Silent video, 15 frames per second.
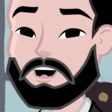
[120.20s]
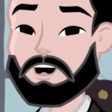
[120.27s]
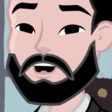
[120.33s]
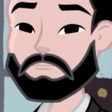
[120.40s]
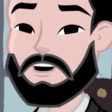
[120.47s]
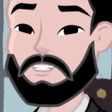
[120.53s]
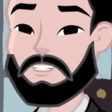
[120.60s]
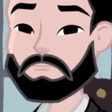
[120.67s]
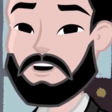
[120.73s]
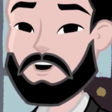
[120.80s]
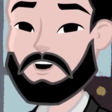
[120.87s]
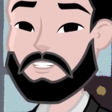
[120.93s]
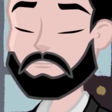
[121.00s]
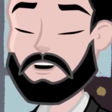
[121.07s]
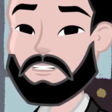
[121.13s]
minding my
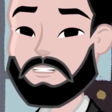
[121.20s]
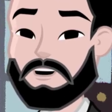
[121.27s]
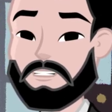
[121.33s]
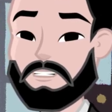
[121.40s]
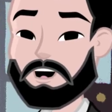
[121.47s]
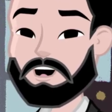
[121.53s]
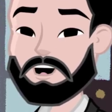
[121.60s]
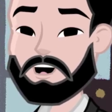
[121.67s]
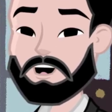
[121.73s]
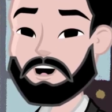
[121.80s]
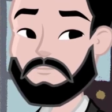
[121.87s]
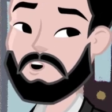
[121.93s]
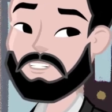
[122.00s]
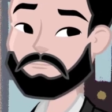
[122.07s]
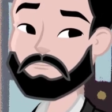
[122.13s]
own business, when a